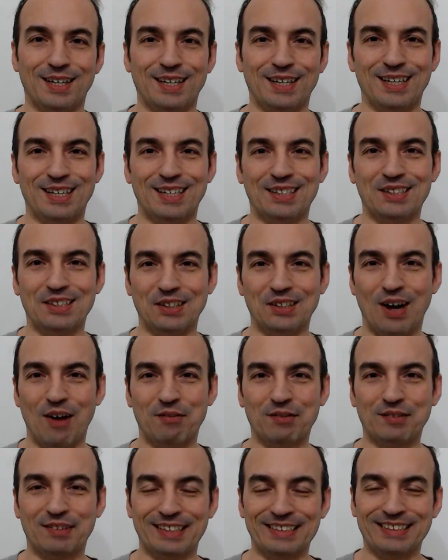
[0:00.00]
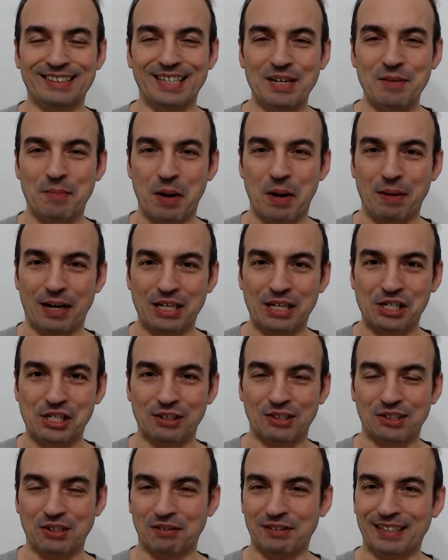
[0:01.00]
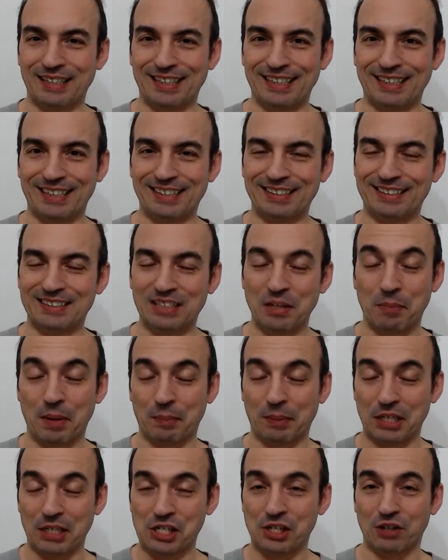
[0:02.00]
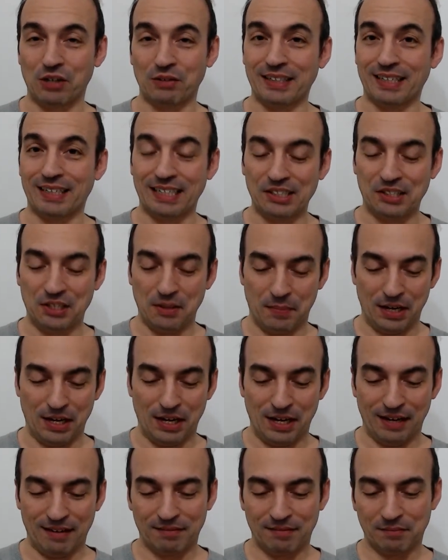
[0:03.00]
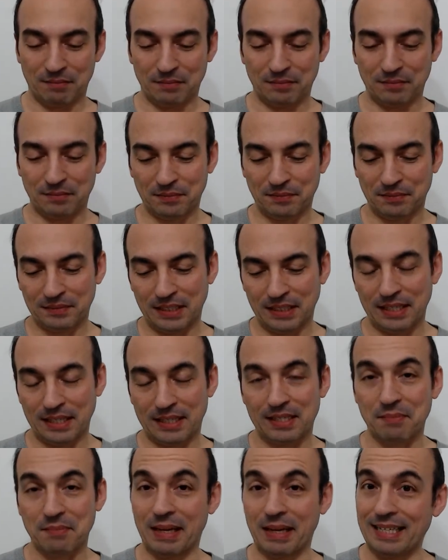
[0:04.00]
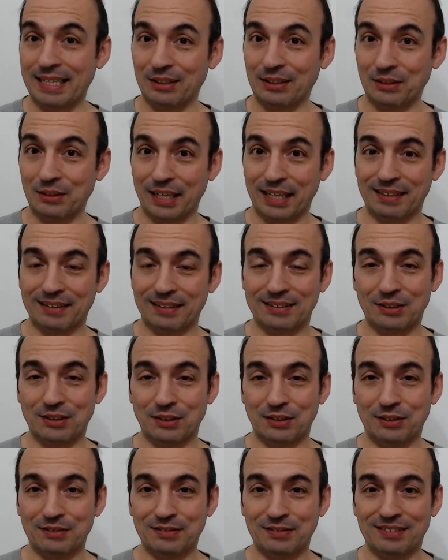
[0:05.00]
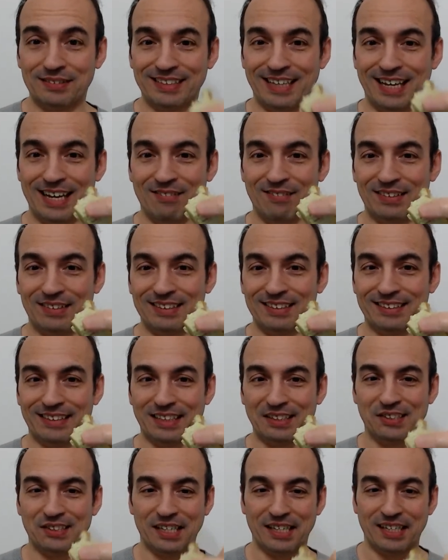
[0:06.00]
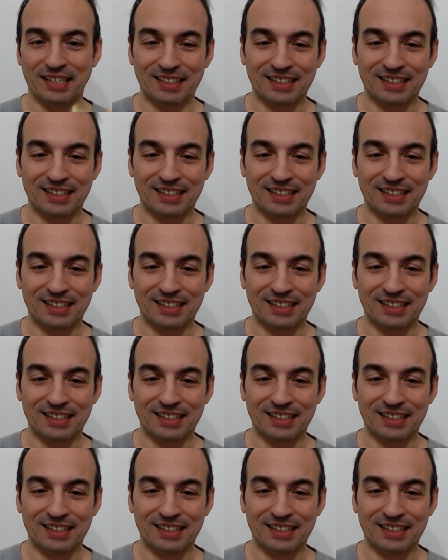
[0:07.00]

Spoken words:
So after the preparations of the preparation of the recipe, it's mandatory to have the tasting.